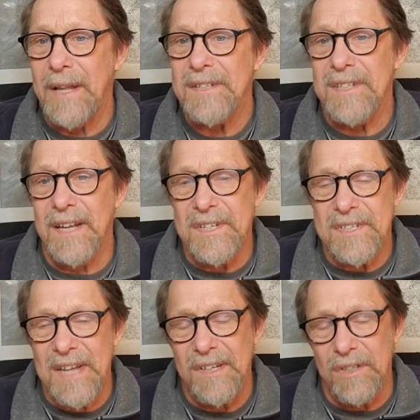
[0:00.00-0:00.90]
let's let's
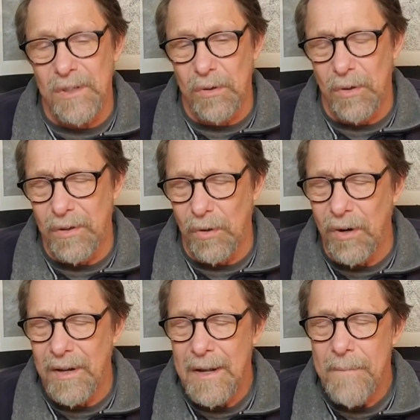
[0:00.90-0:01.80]
say to the Lord,
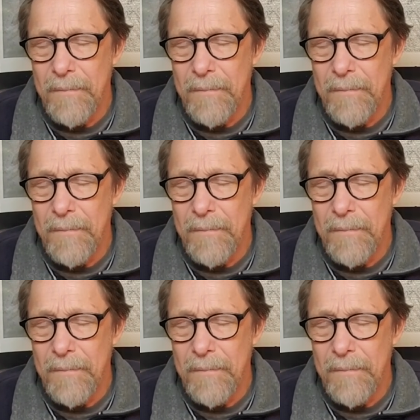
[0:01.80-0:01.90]
Lord,